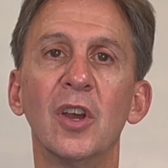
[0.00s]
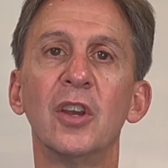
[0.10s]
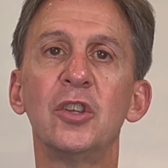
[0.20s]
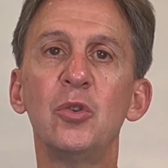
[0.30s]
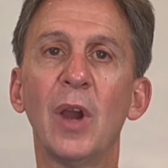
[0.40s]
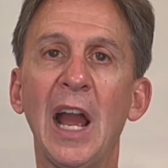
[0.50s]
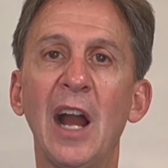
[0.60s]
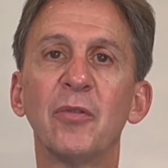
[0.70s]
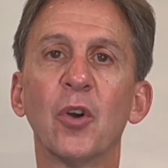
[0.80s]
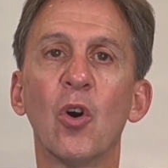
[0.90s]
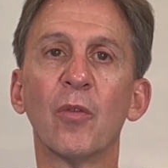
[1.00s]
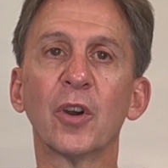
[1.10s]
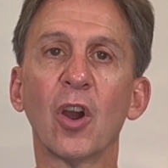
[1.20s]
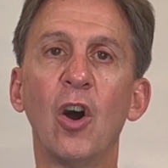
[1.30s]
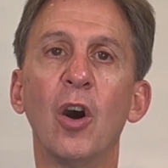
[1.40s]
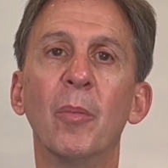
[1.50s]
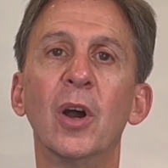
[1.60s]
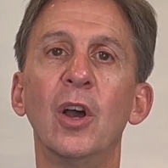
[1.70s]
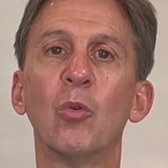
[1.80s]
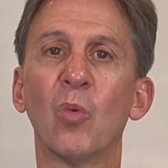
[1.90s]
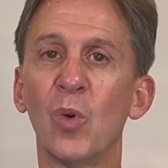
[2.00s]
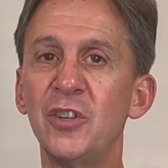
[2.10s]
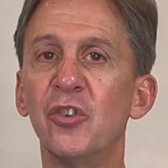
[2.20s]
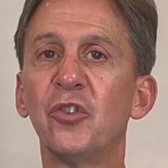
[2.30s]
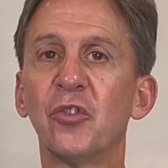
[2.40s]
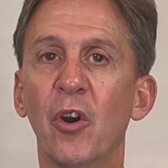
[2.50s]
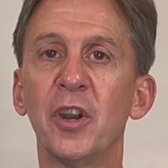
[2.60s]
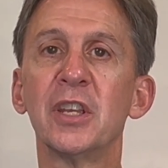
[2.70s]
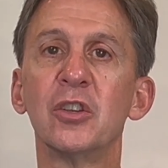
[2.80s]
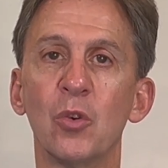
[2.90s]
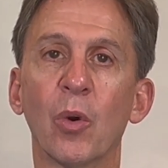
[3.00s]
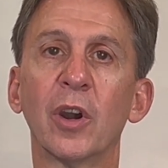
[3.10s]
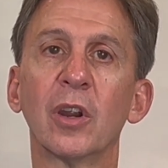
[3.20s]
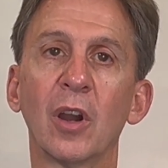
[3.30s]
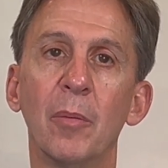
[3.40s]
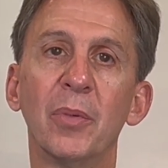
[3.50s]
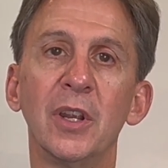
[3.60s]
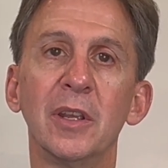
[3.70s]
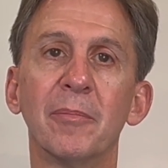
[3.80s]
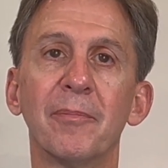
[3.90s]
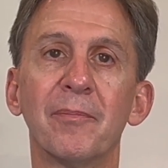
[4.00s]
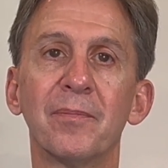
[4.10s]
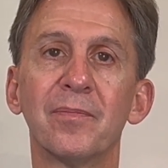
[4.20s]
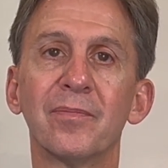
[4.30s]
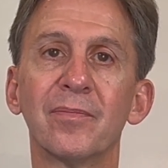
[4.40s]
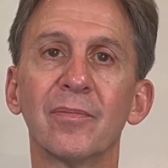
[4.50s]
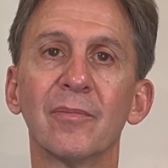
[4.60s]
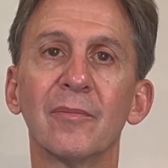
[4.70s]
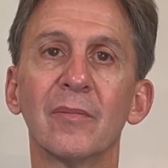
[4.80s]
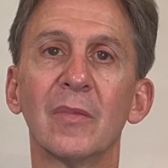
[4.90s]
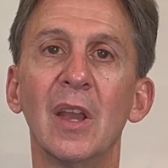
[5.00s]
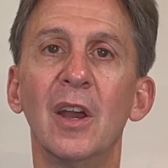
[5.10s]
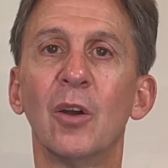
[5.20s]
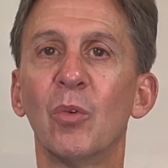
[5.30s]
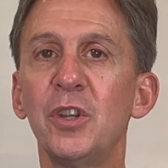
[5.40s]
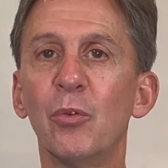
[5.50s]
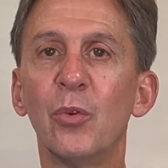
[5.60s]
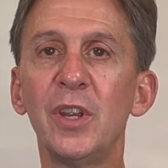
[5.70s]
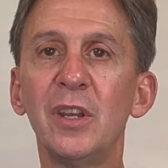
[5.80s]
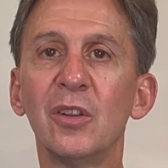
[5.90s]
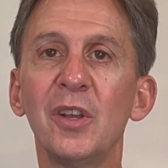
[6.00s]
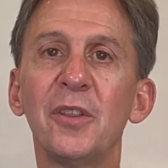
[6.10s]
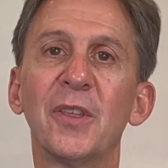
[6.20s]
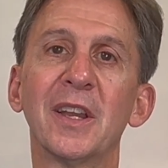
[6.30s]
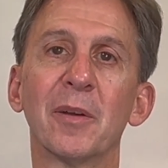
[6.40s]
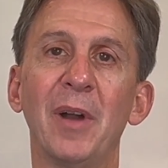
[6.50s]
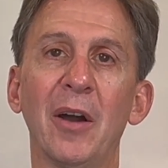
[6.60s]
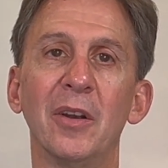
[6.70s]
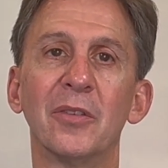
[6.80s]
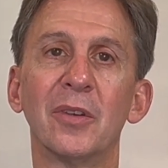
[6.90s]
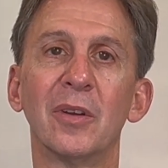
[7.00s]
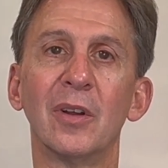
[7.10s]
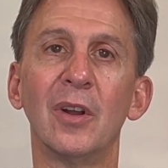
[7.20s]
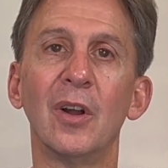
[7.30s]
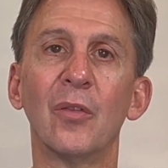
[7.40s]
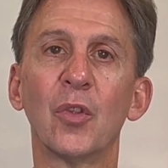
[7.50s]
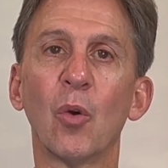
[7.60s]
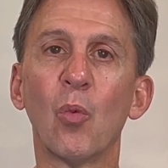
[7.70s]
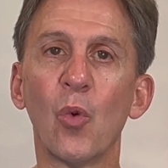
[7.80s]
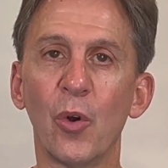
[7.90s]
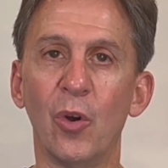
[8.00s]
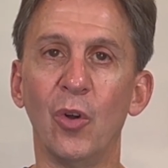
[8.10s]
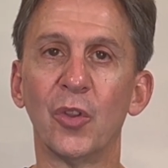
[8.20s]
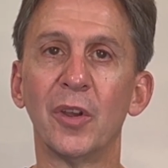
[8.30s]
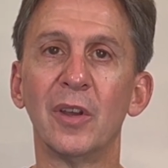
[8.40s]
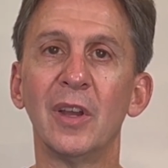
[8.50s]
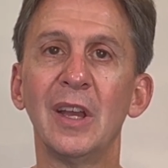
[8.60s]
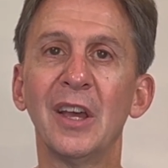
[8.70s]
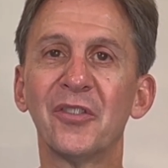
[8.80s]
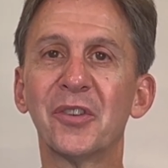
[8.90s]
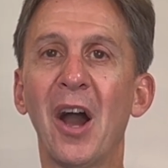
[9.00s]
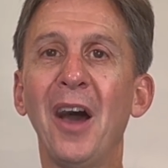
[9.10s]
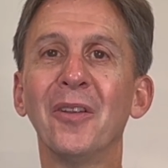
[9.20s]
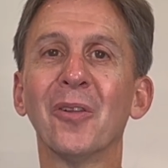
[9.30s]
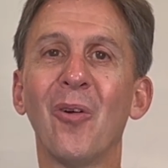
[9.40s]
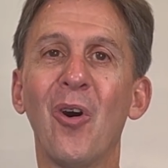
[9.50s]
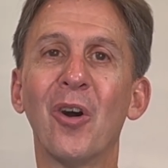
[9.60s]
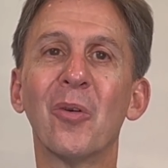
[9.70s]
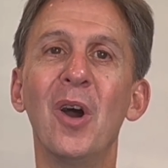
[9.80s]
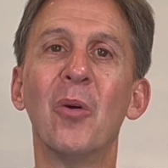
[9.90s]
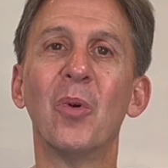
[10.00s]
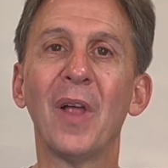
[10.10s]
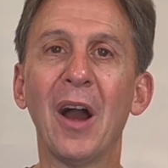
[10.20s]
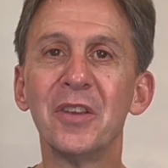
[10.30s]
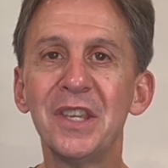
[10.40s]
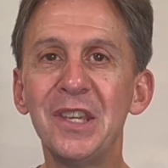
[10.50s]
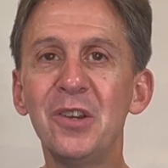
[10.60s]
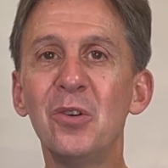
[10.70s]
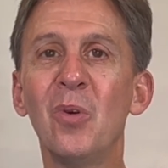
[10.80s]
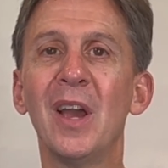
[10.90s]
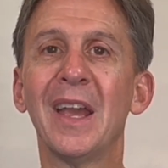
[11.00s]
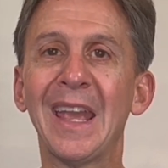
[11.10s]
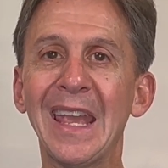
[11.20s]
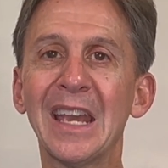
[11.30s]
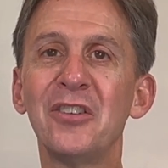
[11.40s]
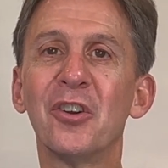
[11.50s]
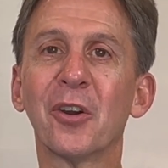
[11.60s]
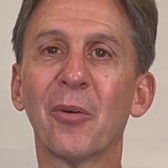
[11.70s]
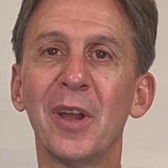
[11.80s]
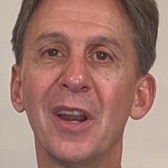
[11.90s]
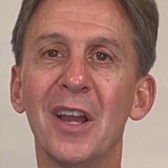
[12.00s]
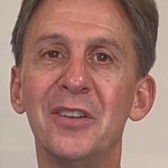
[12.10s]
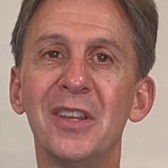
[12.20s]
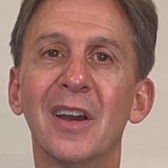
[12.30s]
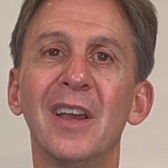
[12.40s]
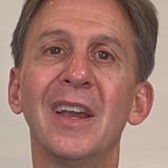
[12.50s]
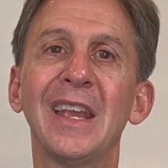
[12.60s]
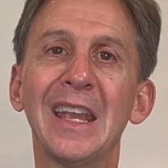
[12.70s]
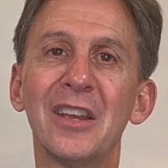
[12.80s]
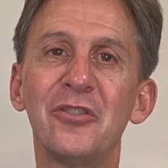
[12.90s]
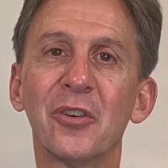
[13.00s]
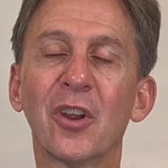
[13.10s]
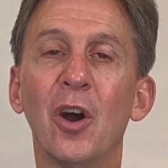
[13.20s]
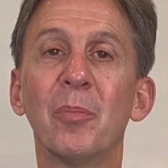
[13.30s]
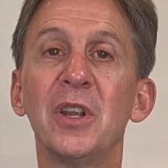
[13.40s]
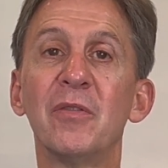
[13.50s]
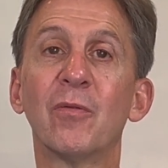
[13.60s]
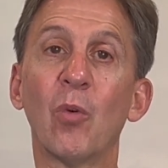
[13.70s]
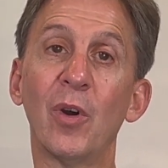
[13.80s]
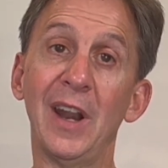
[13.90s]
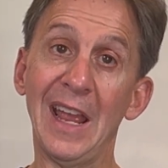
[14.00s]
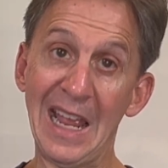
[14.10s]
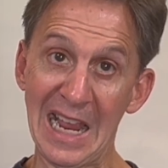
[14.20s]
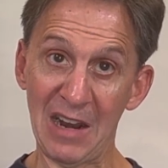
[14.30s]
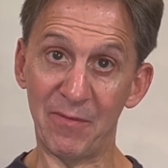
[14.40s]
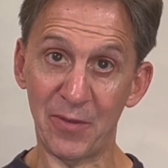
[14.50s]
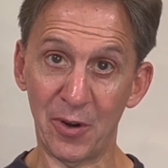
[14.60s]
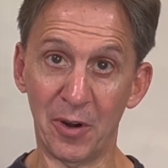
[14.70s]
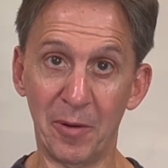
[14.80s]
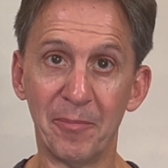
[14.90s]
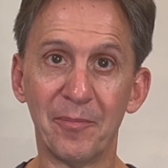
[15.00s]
you have to overcome when you're starting your company. When you really think about it, the world has gotten along without you and your great idea and your company forever.